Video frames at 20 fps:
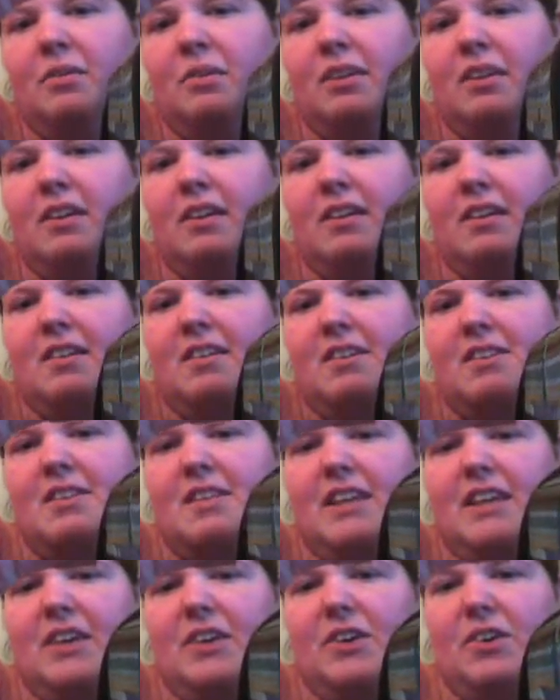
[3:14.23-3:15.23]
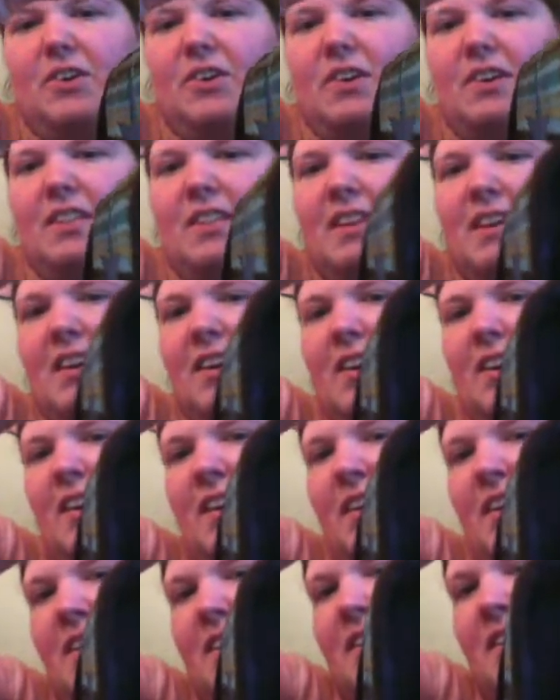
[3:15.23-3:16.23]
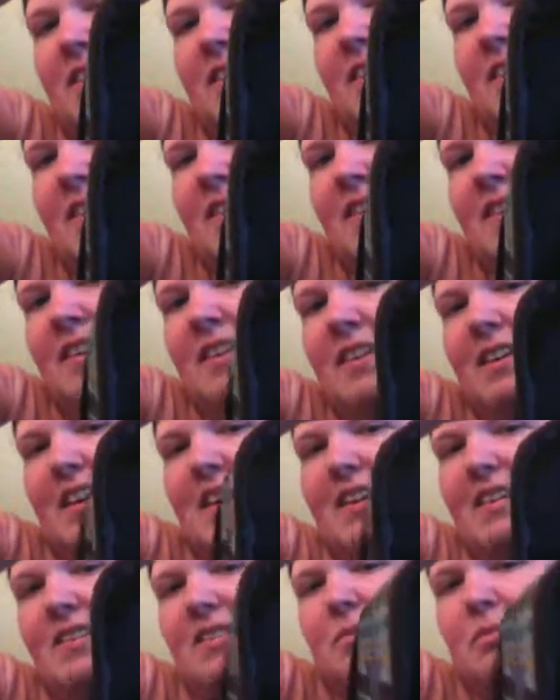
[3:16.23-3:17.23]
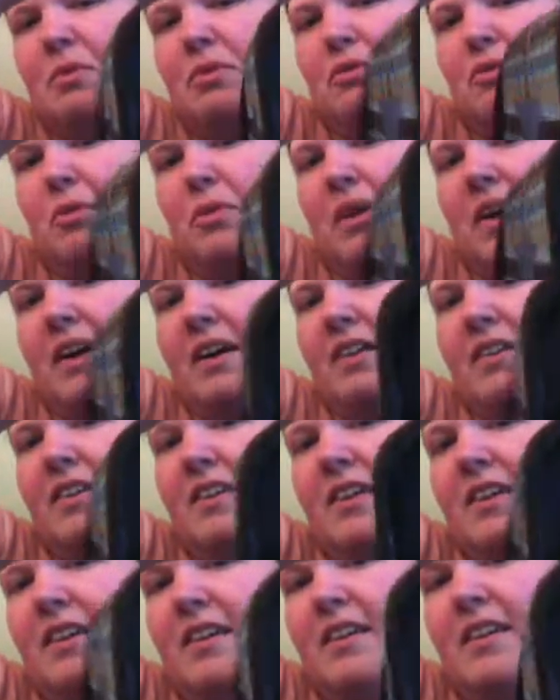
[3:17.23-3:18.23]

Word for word: really secure in there. He doesn't move around.